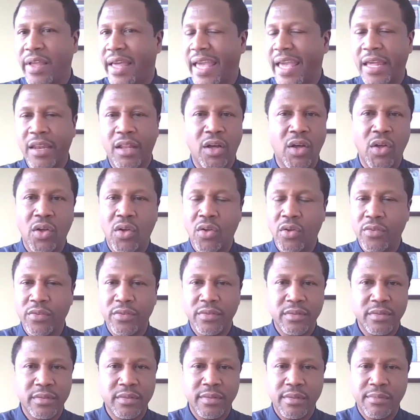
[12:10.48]
at all,
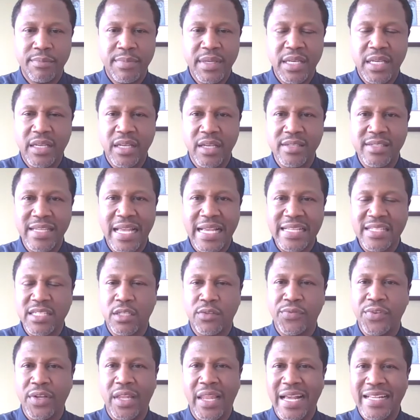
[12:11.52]
because I just
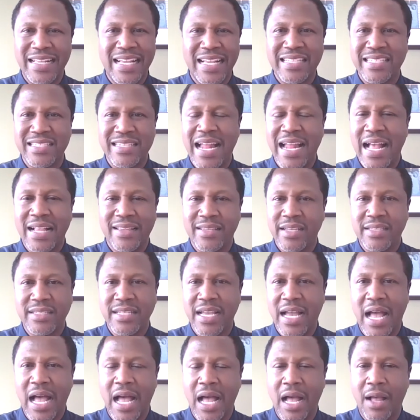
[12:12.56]
feel like that's not the
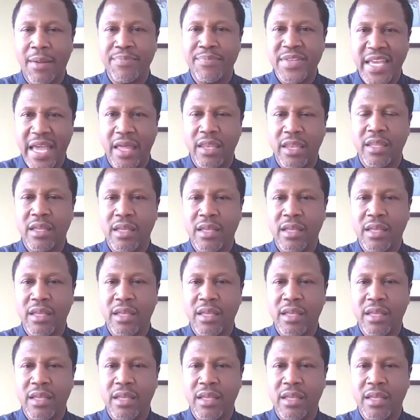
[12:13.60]
time yet.